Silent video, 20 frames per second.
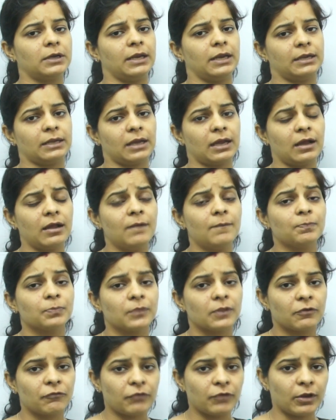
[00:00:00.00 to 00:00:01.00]
data
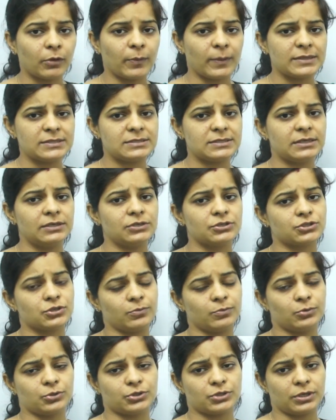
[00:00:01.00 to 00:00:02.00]
frequency
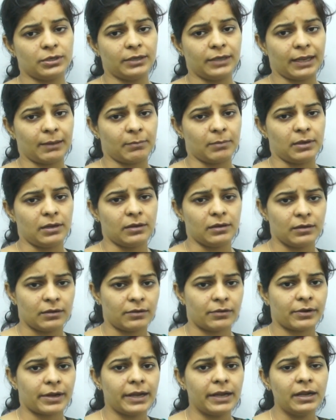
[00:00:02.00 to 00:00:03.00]
distribution table,
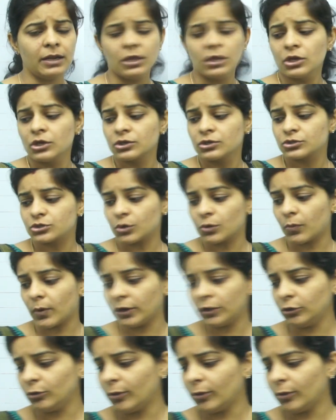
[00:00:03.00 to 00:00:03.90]
right? So what